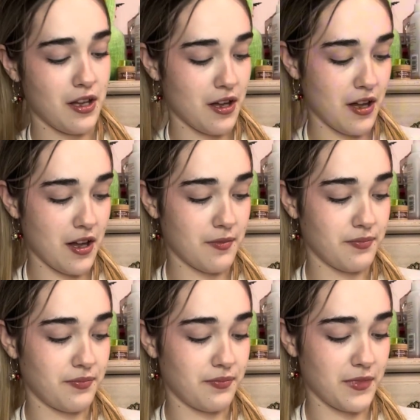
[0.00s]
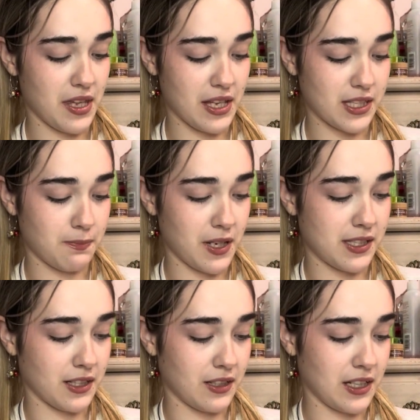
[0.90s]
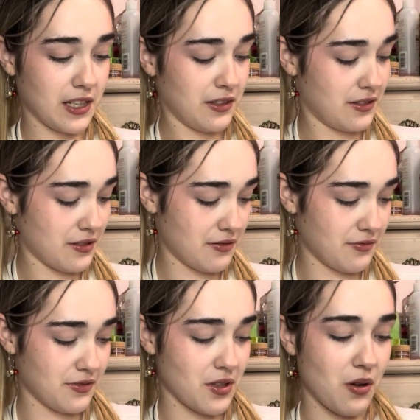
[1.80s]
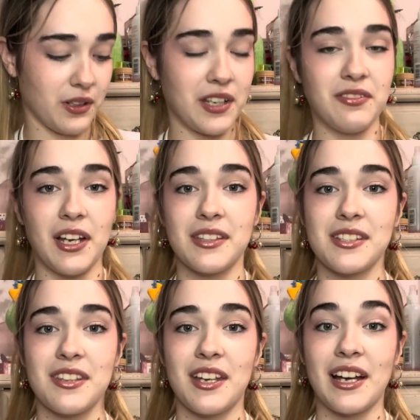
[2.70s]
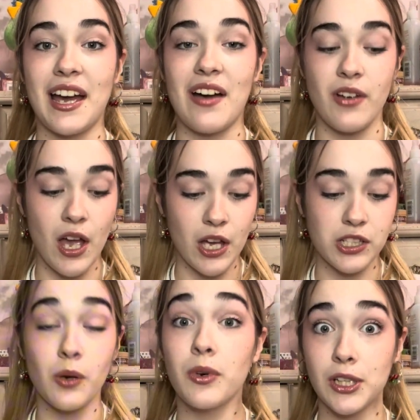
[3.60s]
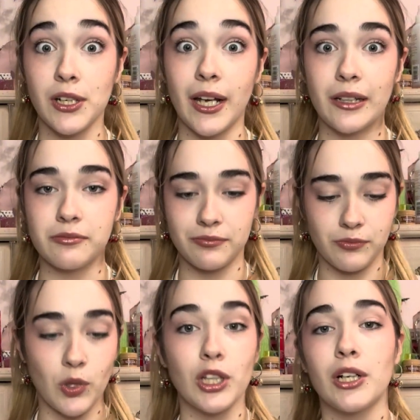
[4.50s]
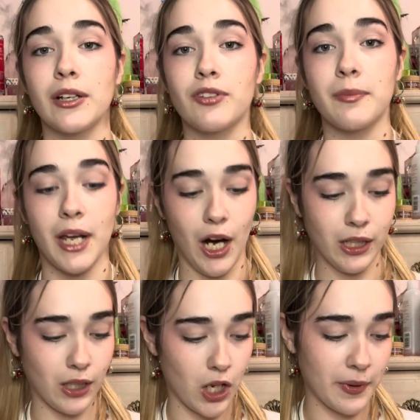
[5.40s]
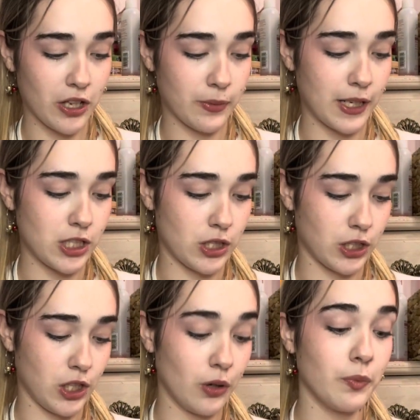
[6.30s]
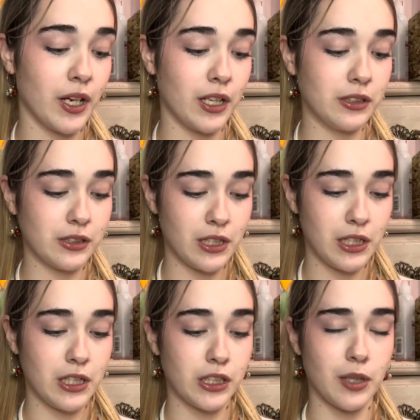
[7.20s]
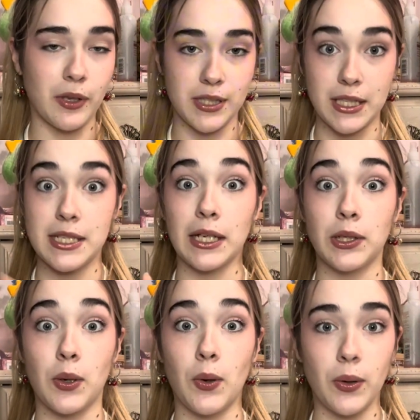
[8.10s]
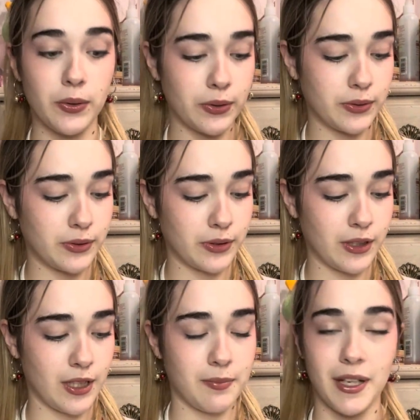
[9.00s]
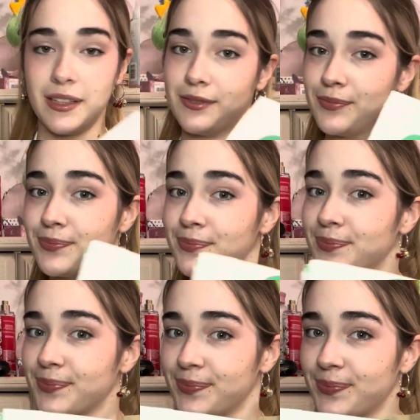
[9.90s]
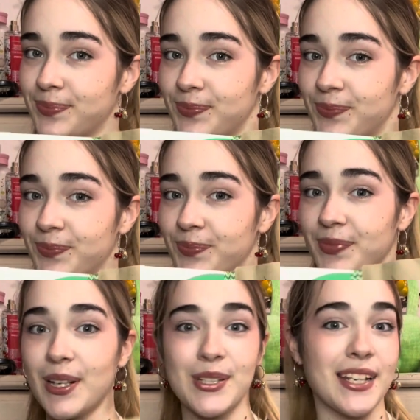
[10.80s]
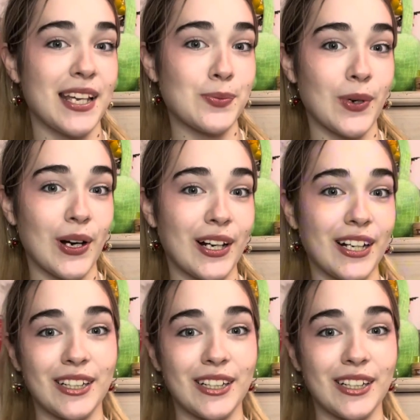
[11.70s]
And that's basically the only advanced thing I have. So we're learning from here. All my other pages are cute, but they're about to get technical. But there's today's work.